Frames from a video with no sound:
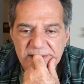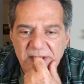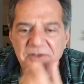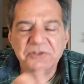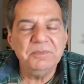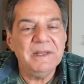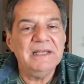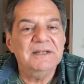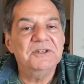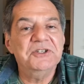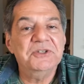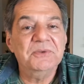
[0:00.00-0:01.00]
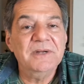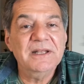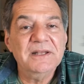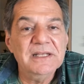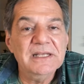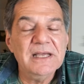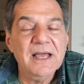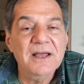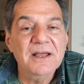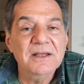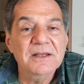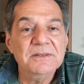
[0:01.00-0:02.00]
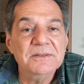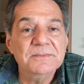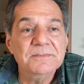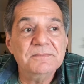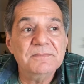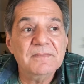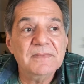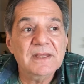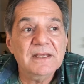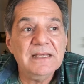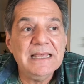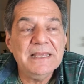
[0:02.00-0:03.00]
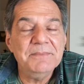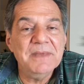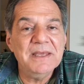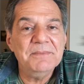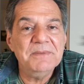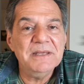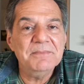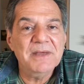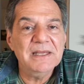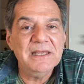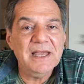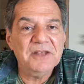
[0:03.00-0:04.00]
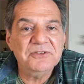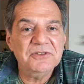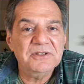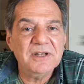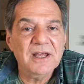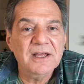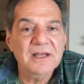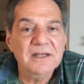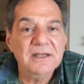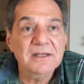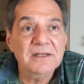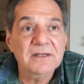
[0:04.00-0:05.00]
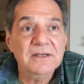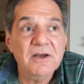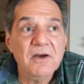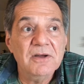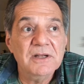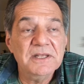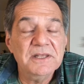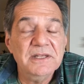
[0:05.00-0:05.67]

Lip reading: Oh, speaking of Shirelli, he may be my guest on